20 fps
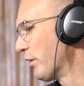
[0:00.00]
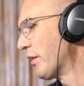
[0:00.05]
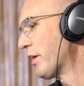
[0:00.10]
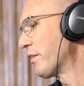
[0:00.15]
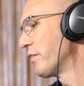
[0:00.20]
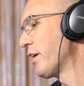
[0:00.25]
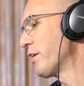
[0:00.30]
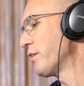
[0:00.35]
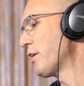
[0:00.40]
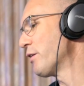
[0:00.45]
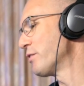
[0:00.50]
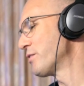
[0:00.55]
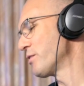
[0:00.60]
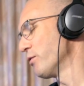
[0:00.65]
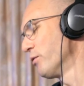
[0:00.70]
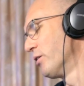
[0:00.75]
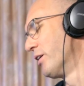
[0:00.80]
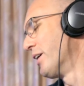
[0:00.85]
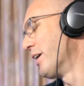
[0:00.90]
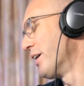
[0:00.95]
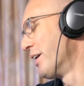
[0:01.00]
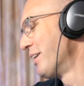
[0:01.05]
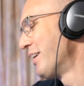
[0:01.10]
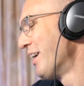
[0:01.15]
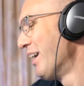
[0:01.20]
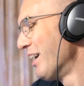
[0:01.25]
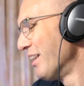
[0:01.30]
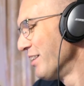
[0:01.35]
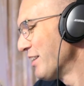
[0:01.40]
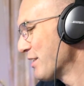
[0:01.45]
that's
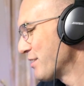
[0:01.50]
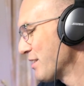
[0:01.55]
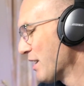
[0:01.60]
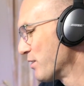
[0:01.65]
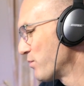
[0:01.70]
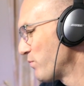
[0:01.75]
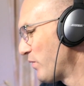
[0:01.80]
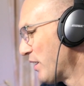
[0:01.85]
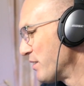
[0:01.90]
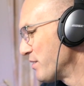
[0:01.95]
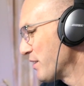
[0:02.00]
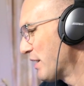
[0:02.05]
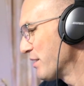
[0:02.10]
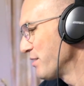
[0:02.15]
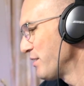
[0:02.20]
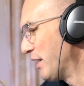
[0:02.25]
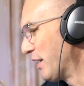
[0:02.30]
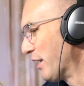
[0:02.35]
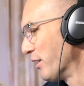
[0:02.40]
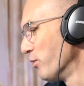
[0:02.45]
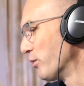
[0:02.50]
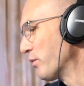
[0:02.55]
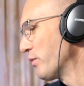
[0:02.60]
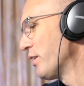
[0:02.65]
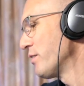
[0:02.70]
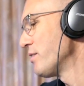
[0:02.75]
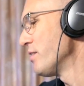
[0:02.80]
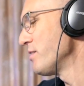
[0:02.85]
that sounds fantastic. And look, this